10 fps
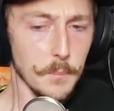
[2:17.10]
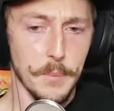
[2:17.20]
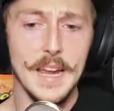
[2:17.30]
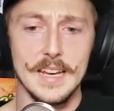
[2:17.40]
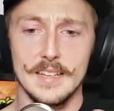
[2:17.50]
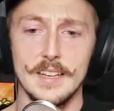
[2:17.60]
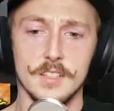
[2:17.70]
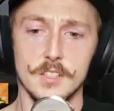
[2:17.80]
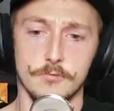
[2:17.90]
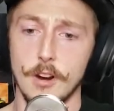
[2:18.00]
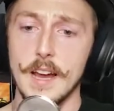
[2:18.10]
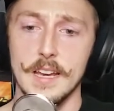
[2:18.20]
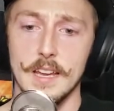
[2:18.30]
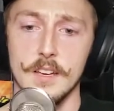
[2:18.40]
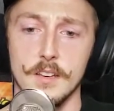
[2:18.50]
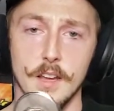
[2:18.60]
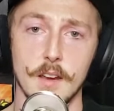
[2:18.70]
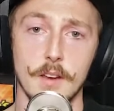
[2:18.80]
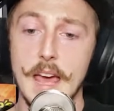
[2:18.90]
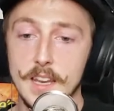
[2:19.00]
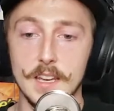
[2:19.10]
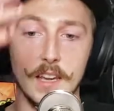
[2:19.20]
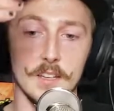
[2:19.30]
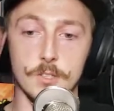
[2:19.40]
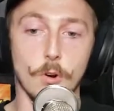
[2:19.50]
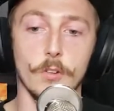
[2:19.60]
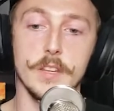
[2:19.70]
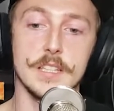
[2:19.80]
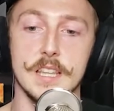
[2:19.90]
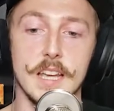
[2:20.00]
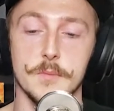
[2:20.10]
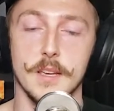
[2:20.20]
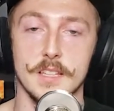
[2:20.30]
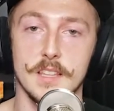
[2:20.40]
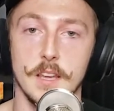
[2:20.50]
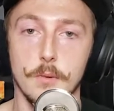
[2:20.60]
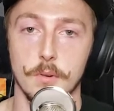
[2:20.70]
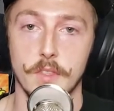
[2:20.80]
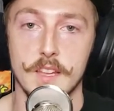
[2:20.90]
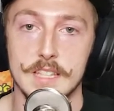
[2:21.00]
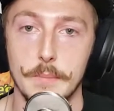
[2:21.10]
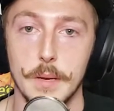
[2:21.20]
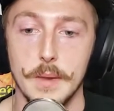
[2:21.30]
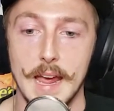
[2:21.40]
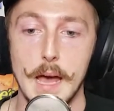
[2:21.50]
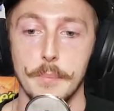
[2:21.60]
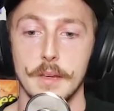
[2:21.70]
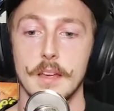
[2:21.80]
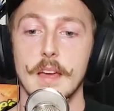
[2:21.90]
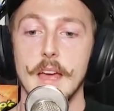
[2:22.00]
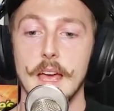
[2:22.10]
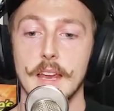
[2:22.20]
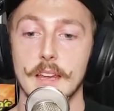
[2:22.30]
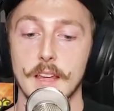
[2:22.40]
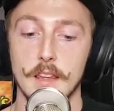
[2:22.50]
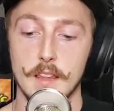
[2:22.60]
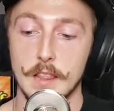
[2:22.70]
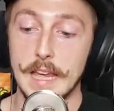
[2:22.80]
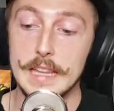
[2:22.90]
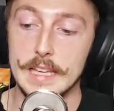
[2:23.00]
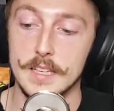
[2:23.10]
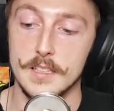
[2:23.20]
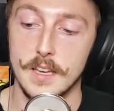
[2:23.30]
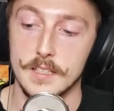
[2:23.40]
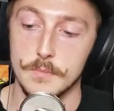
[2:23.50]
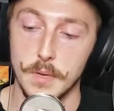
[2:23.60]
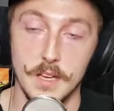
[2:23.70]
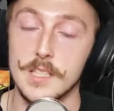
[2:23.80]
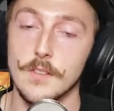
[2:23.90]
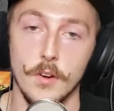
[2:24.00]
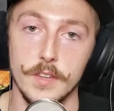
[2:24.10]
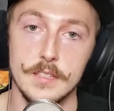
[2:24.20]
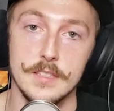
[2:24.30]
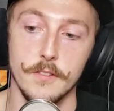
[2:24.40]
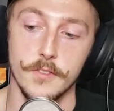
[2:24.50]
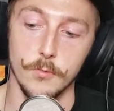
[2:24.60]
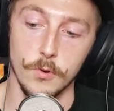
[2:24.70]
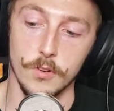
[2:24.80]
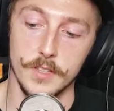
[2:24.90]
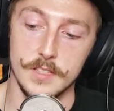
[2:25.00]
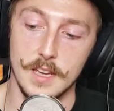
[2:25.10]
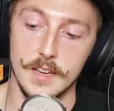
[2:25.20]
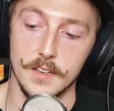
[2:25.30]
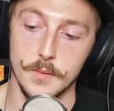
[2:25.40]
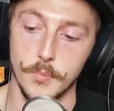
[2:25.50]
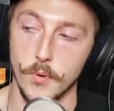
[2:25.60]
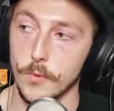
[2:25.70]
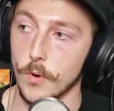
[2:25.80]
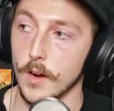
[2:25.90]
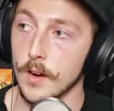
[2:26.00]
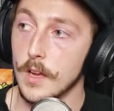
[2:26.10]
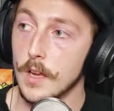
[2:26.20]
paint and just write and edit and do all these things because they were things that made me happy. And lately it because of all this stuff in the world, it's gotten to the point where